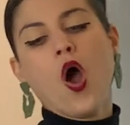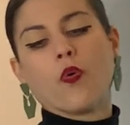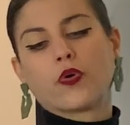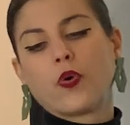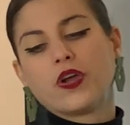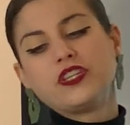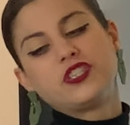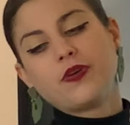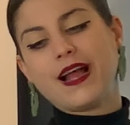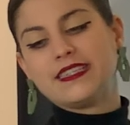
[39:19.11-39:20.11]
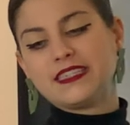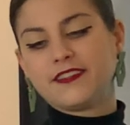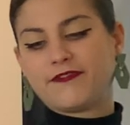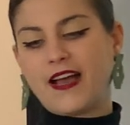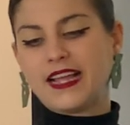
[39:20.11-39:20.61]
We're going to
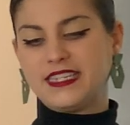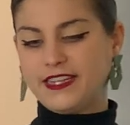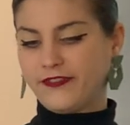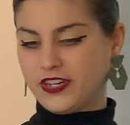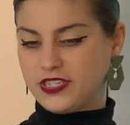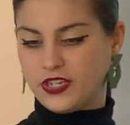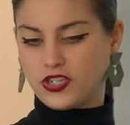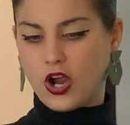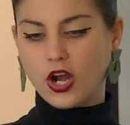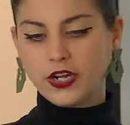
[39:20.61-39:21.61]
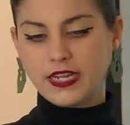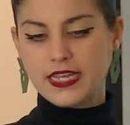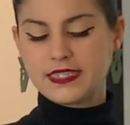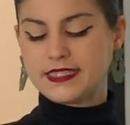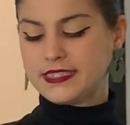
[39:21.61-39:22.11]
identify different Dutch
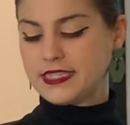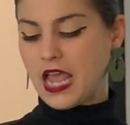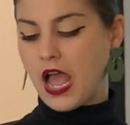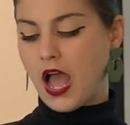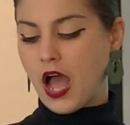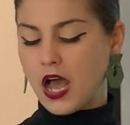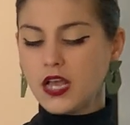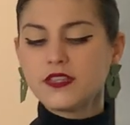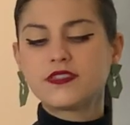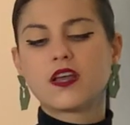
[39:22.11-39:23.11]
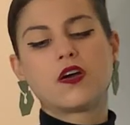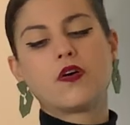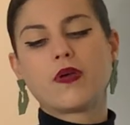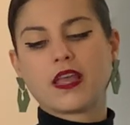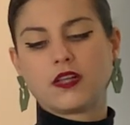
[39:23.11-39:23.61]
artists,
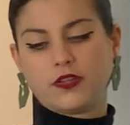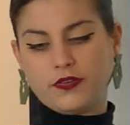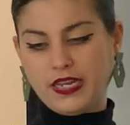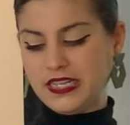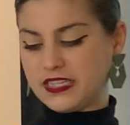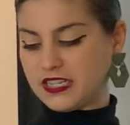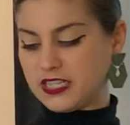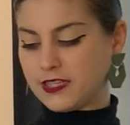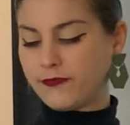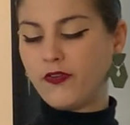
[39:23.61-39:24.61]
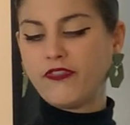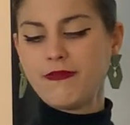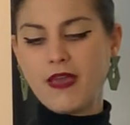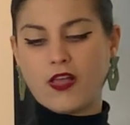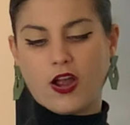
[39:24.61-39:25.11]
also including successful
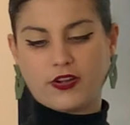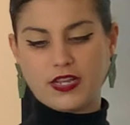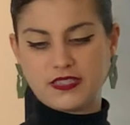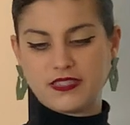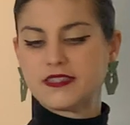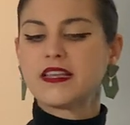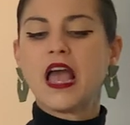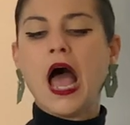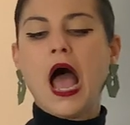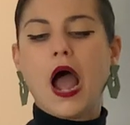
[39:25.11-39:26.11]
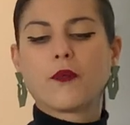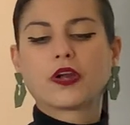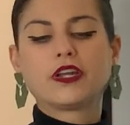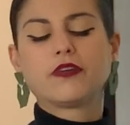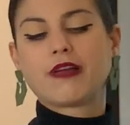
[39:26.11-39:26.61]
female artists. And we're
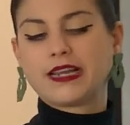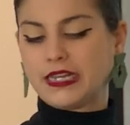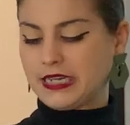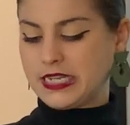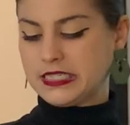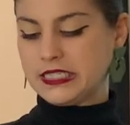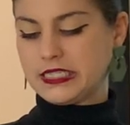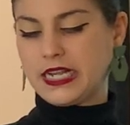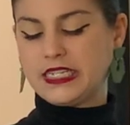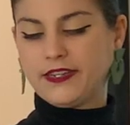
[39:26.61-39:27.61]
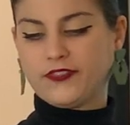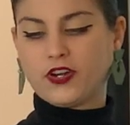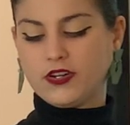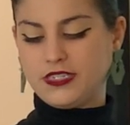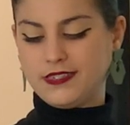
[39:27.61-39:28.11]
gonna recognize and cite different
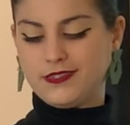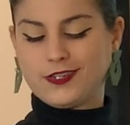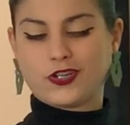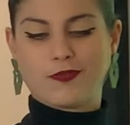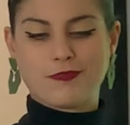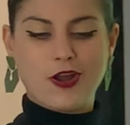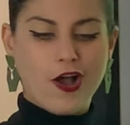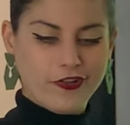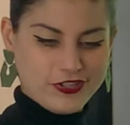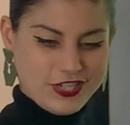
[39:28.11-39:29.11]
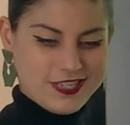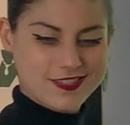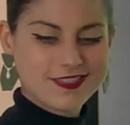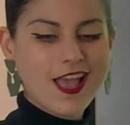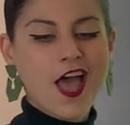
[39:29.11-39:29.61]
artistic terminologies.